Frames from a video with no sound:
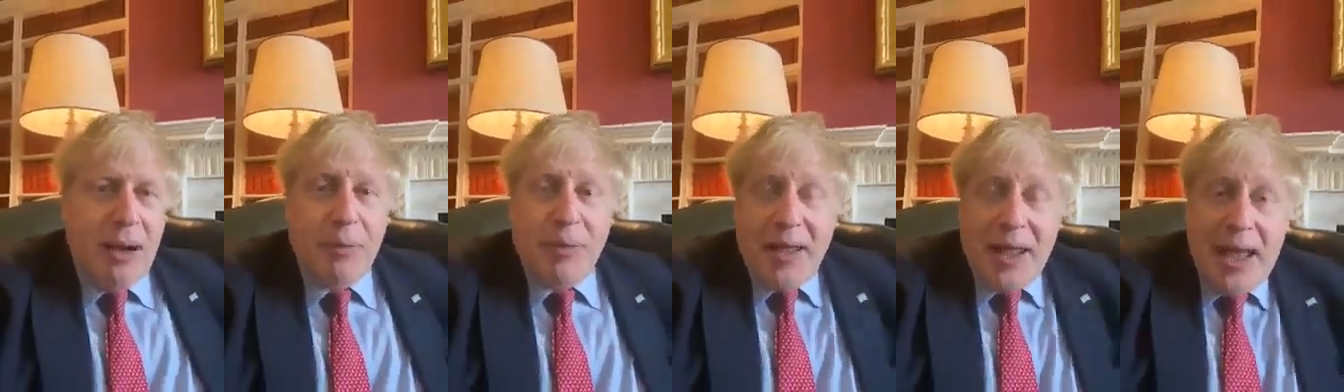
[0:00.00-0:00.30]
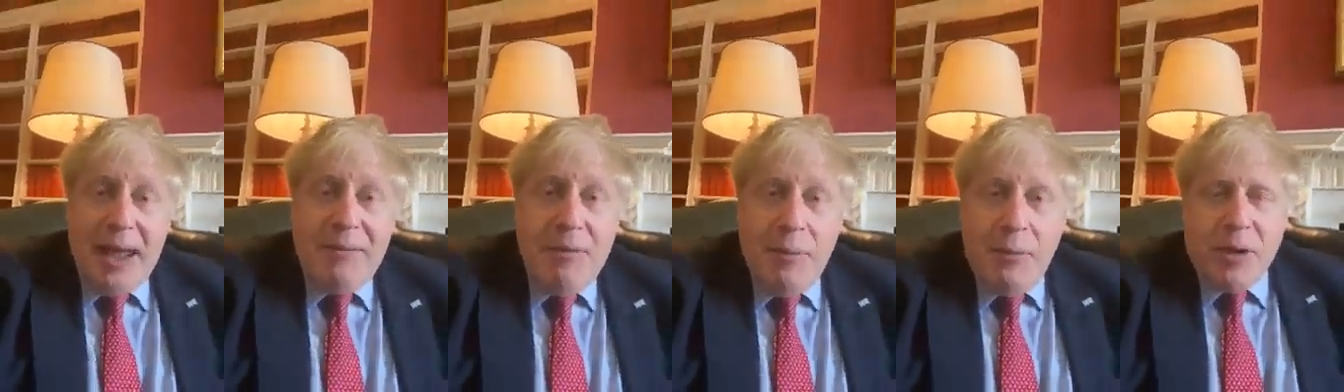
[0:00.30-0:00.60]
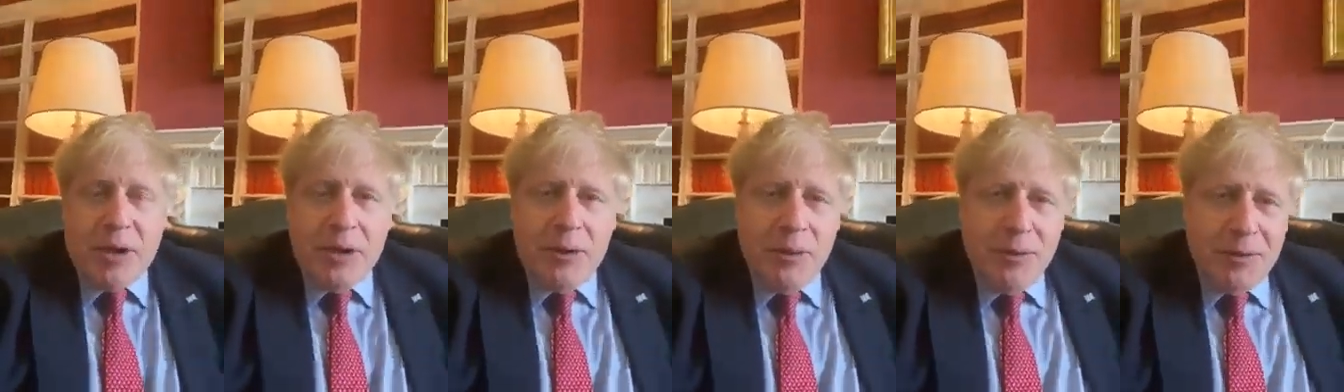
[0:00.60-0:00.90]
I want to thank
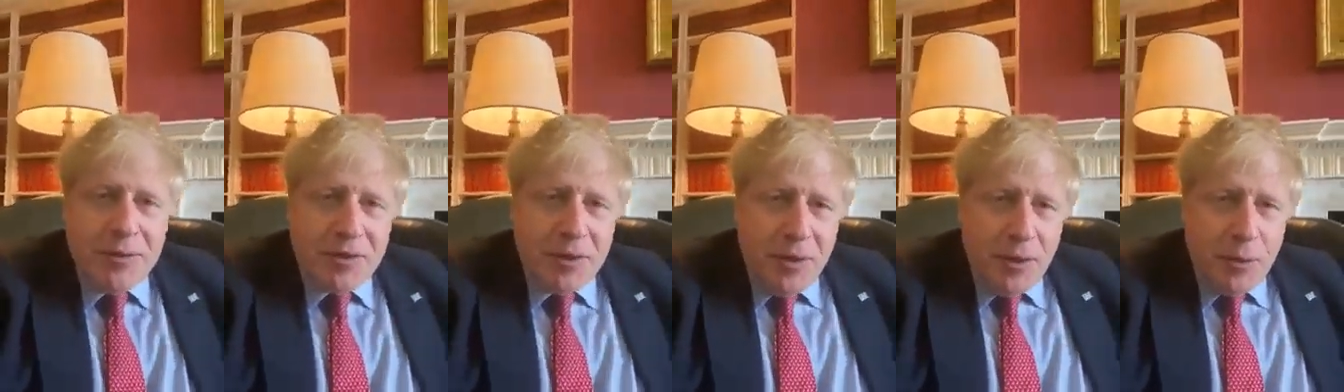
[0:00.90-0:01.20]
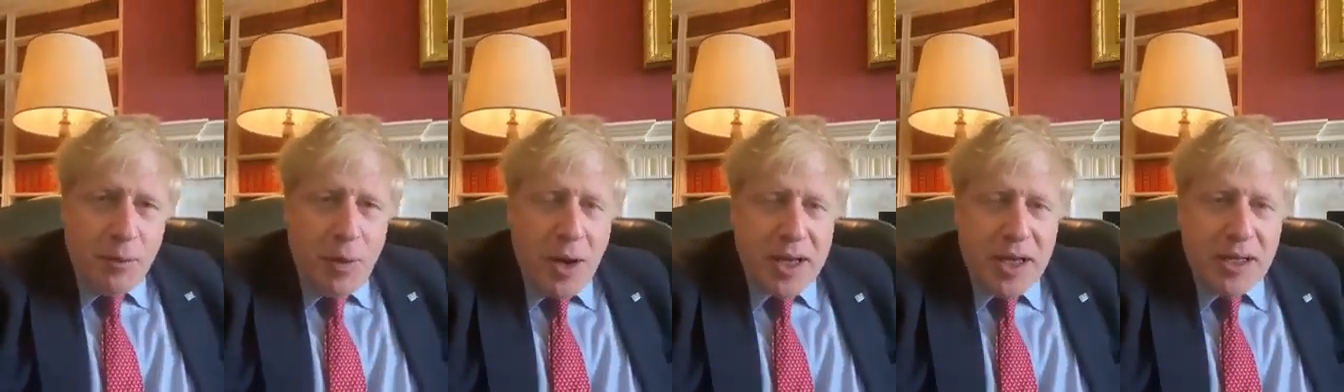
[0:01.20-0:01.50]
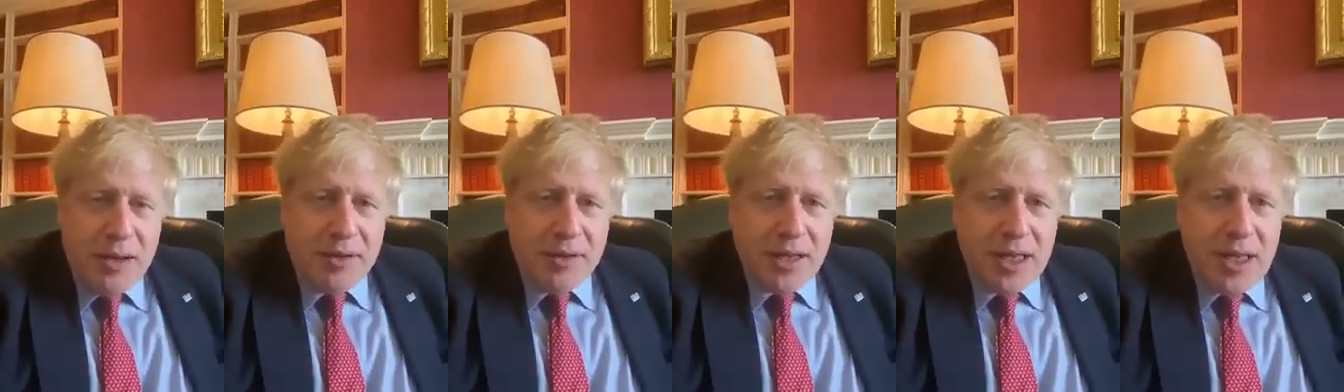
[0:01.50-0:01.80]
everybody who's
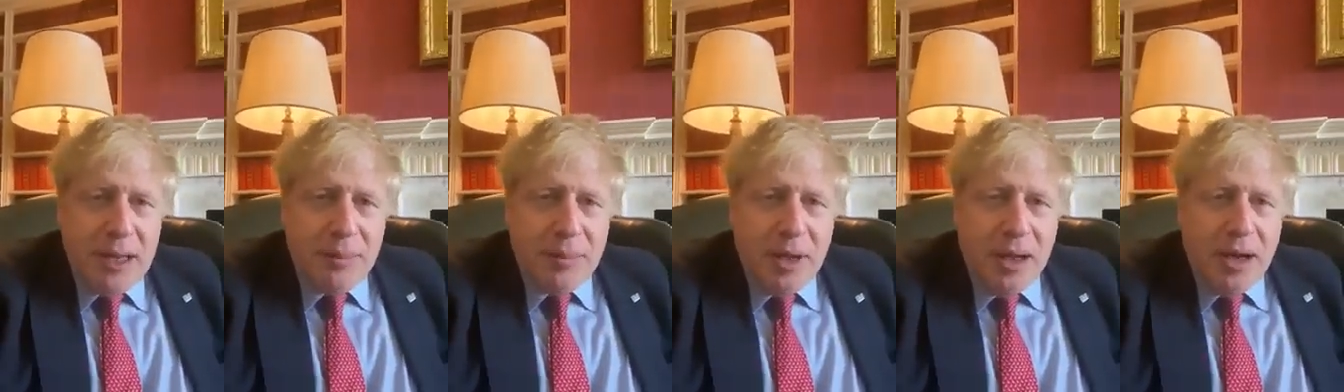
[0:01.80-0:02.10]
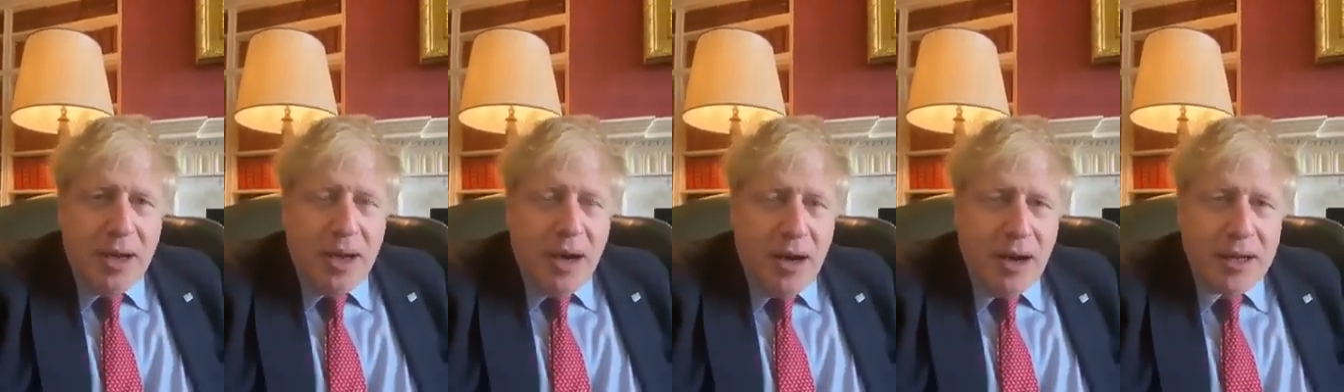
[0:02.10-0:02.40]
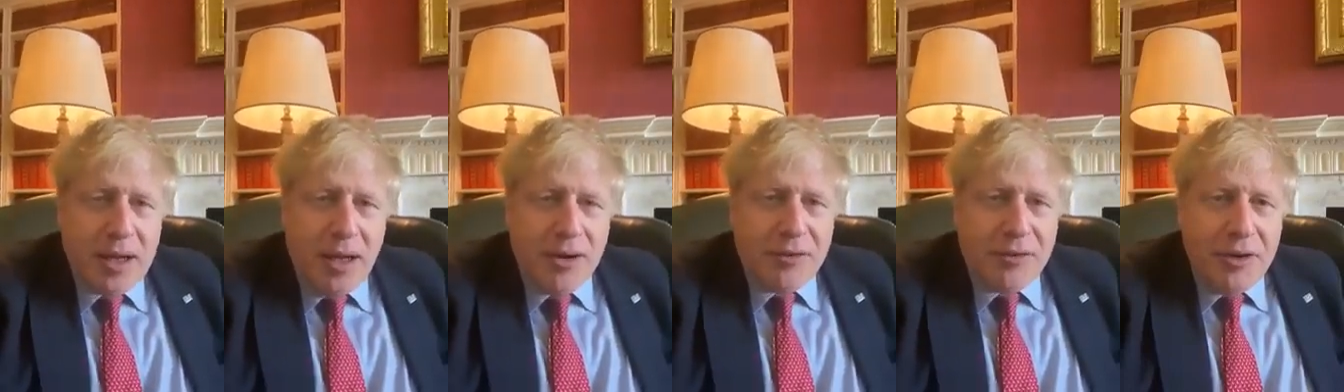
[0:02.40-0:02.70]
working to keep our
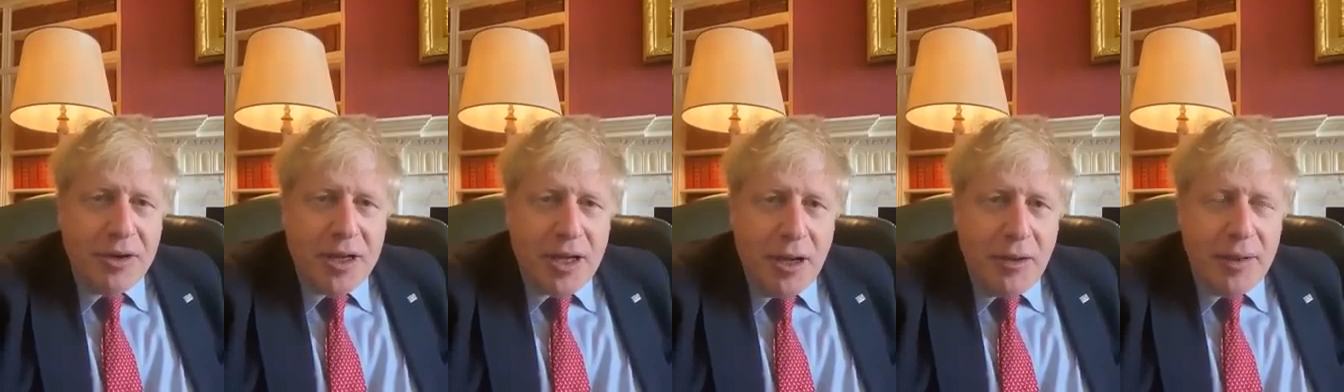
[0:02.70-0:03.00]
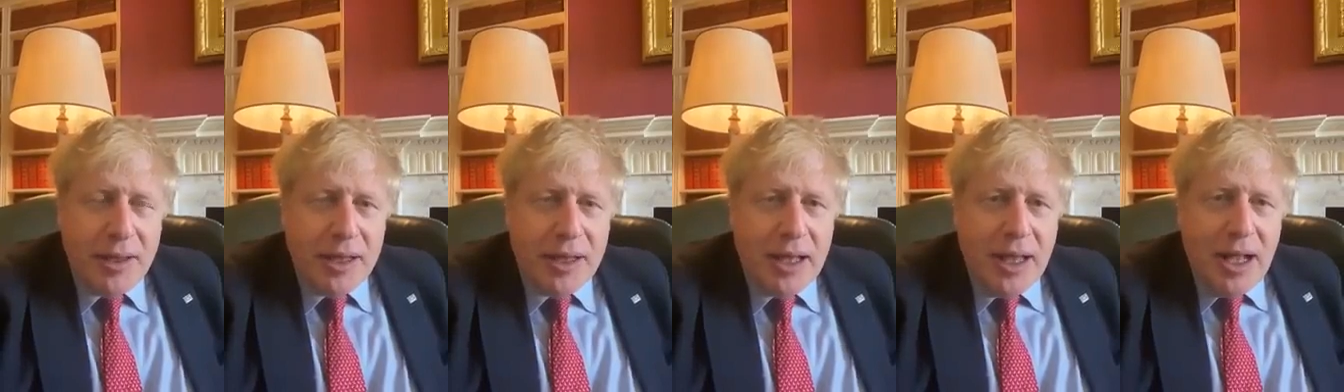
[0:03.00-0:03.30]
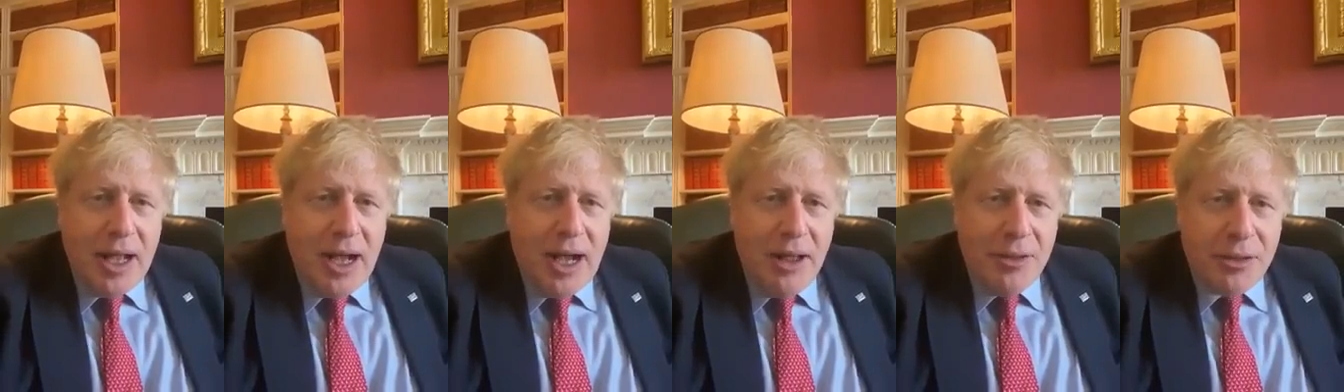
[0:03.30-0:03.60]
country going
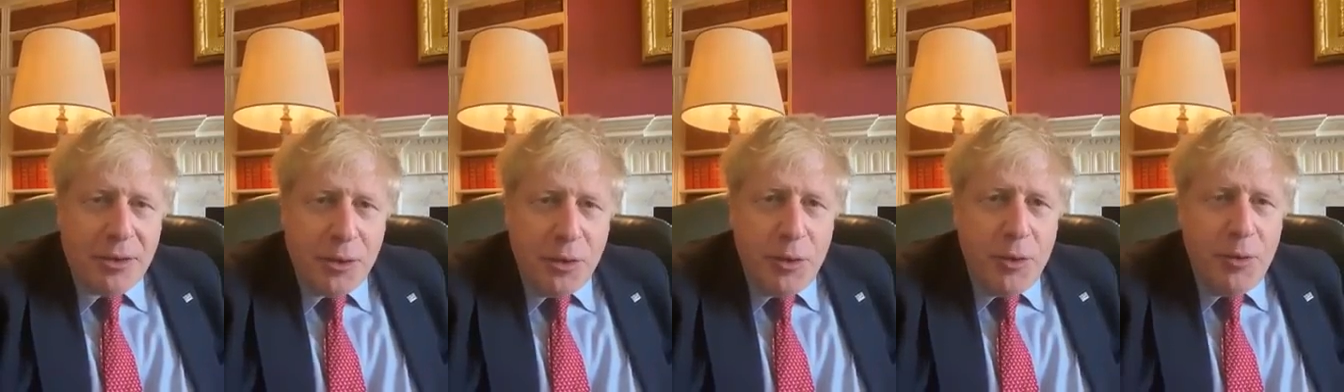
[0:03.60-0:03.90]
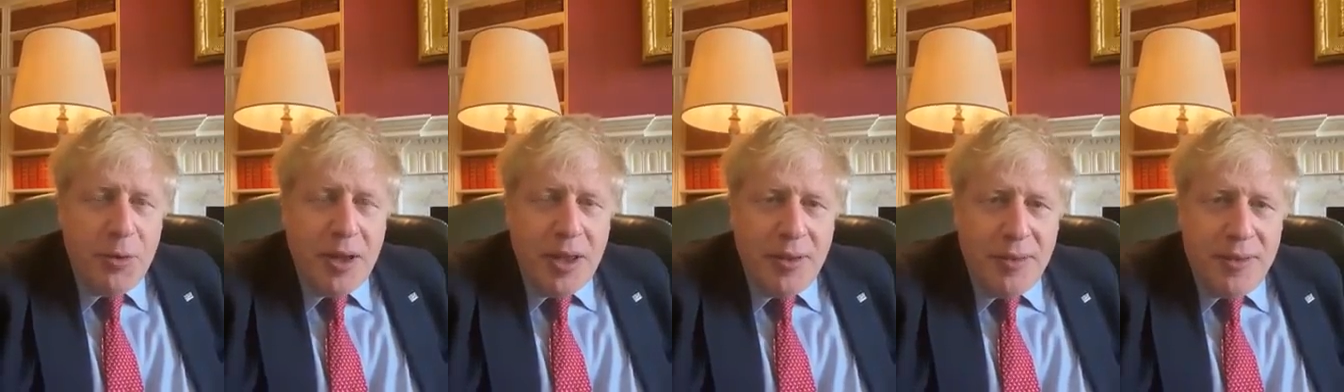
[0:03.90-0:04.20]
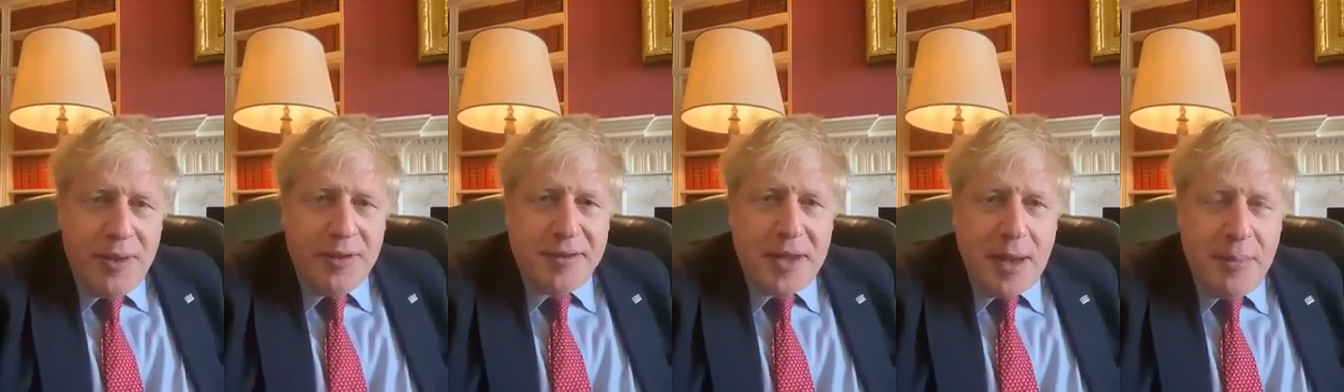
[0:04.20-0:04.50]
through
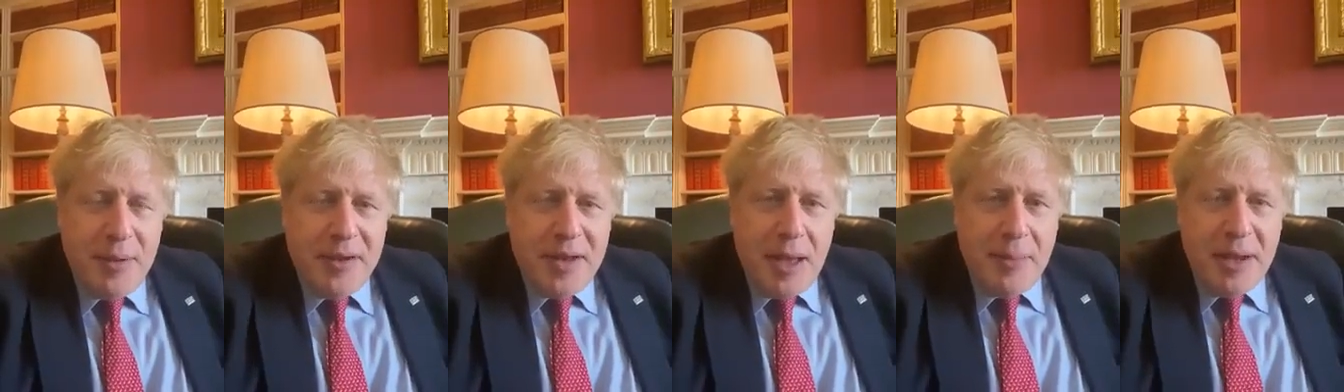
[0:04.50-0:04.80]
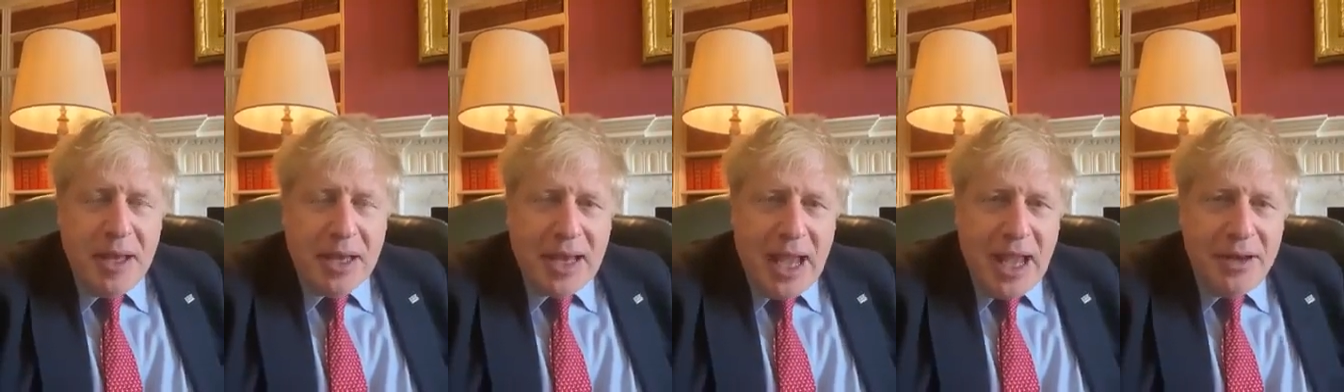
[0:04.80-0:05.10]
this epidemic.